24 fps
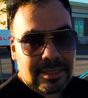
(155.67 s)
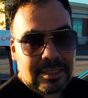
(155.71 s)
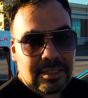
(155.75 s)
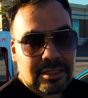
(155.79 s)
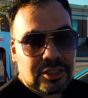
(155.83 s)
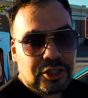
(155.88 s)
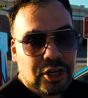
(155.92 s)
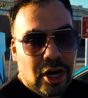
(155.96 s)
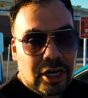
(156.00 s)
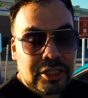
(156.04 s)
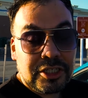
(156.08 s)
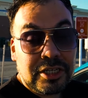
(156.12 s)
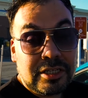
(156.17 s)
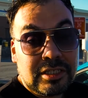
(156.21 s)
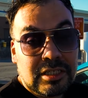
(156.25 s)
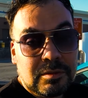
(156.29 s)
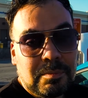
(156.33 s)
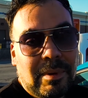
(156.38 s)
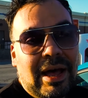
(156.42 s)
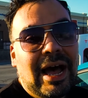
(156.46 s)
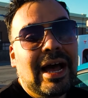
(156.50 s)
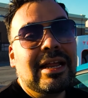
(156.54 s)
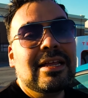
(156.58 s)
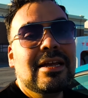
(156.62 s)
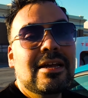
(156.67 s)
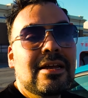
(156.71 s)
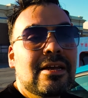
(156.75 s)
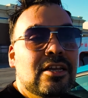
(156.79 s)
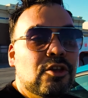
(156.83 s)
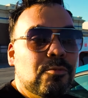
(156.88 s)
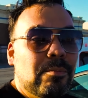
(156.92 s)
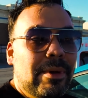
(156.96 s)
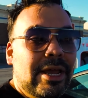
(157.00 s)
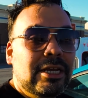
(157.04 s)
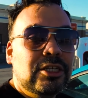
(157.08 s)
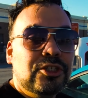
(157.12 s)
charging spot,
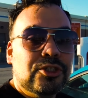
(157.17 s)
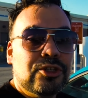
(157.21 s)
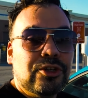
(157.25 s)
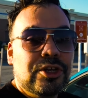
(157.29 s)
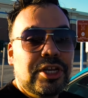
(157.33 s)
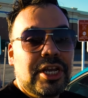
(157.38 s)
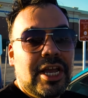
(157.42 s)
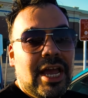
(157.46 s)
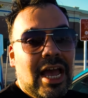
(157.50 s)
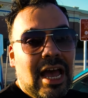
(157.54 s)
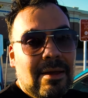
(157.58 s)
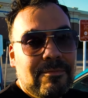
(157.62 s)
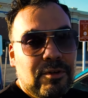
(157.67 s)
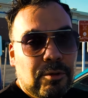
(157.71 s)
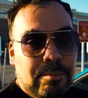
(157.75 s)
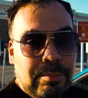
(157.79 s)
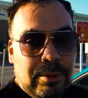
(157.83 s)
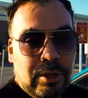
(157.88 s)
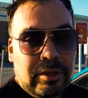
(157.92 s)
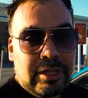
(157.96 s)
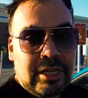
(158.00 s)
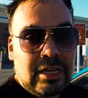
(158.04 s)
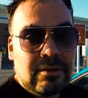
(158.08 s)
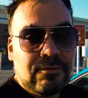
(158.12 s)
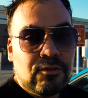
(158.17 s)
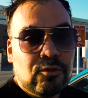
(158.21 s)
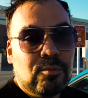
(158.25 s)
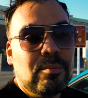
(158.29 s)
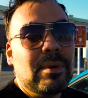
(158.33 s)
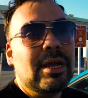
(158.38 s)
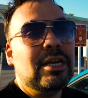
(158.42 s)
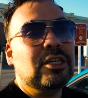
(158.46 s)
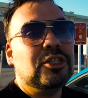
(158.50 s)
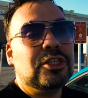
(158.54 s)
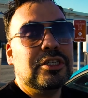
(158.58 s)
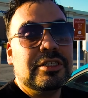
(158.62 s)
make sure you have your billing
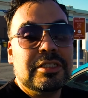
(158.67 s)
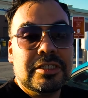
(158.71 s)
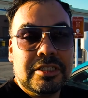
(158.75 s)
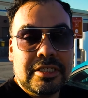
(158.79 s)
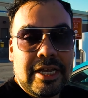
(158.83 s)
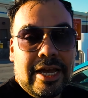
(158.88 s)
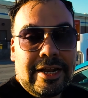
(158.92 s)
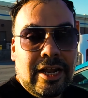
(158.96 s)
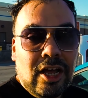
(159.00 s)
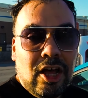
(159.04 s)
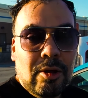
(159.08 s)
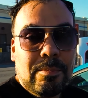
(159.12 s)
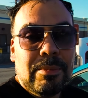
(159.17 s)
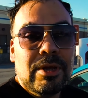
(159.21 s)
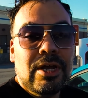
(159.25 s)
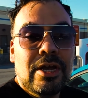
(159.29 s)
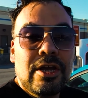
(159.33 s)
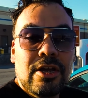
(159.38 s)
information set up,